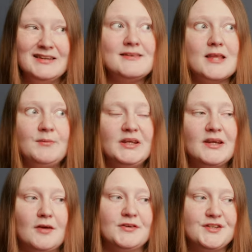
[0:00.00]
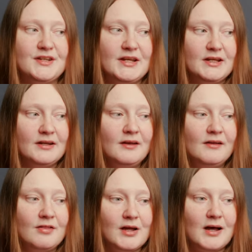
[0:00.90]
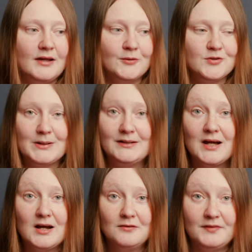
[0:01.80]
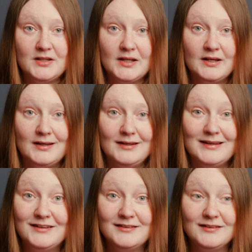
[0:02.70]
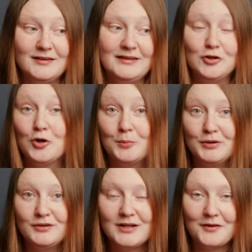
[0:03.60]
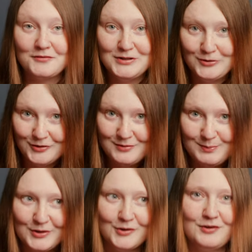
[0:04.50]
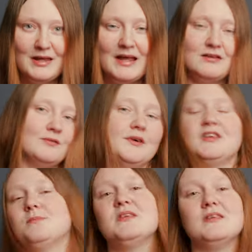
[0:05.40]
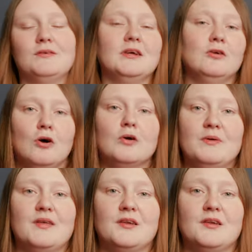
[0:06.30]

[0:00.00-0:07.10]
semi-guarantee that it'll spend half the year in your cupboard gathering dust, because it is a very specific look with